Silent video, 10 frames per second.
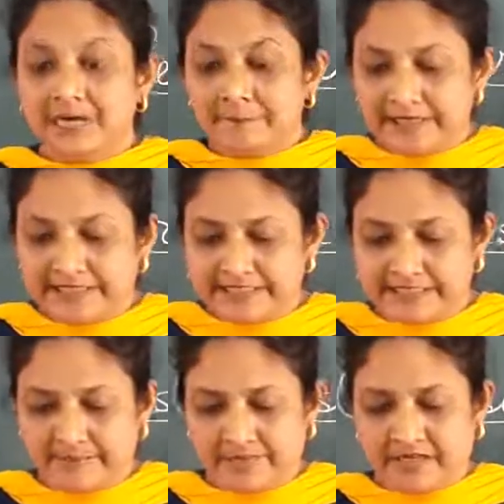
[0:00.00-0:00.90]

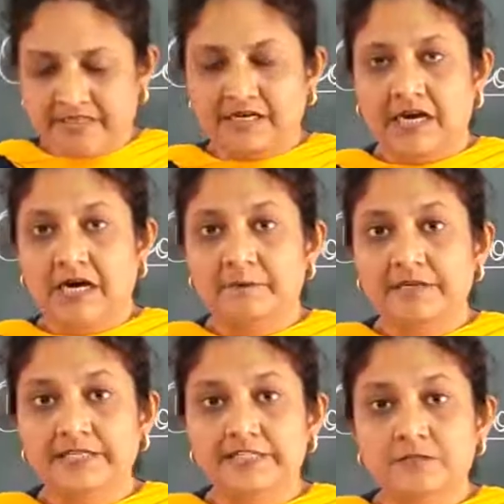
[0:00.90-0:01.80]

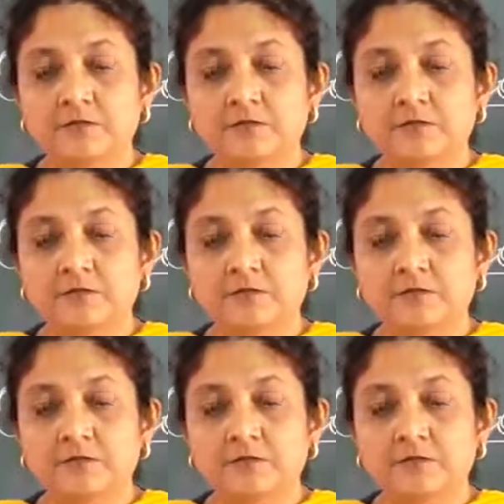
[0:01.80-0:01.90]
ability